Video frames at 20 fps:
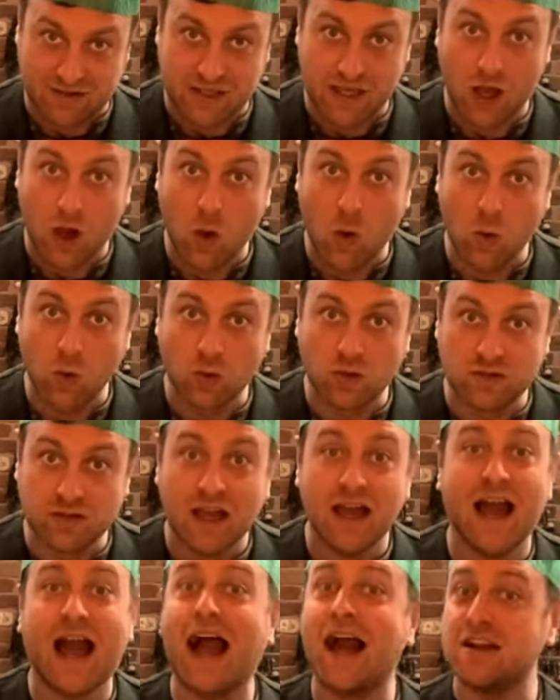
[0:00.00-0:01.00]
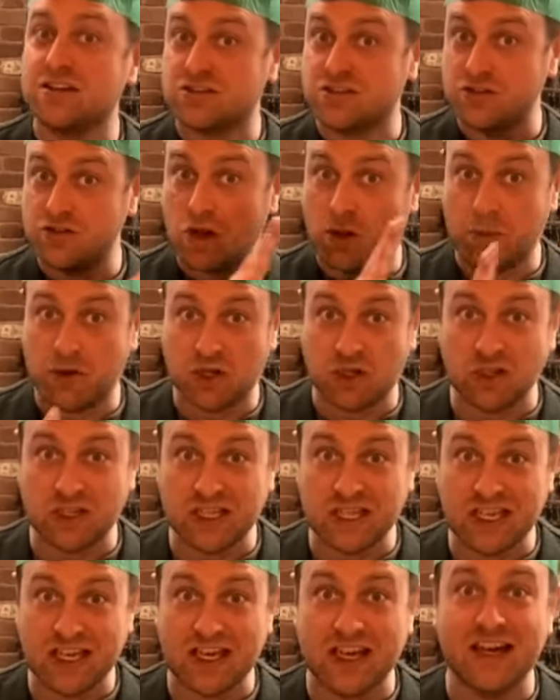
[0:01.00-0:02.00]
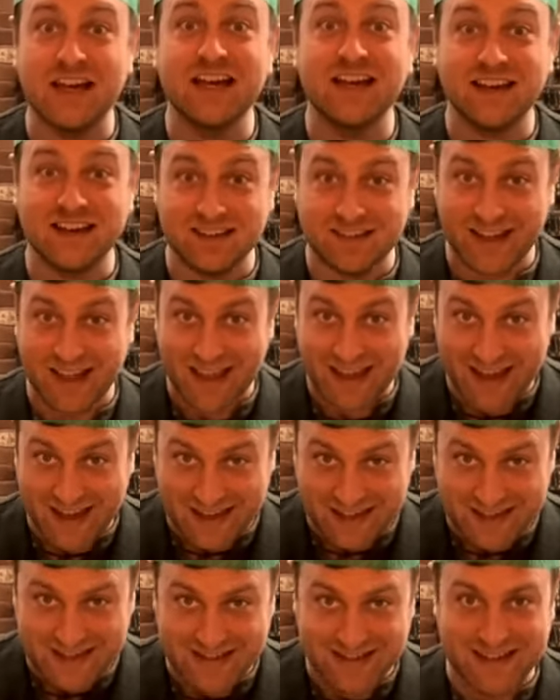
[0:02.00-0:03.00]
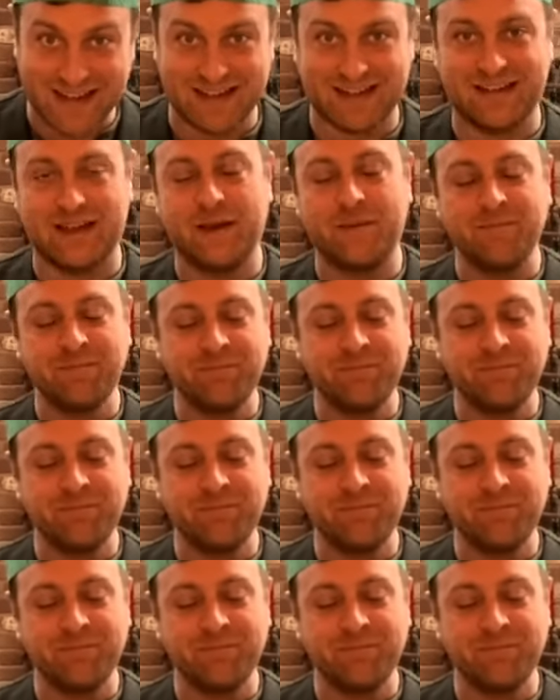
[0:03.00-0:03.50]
The old astronomical year has ended.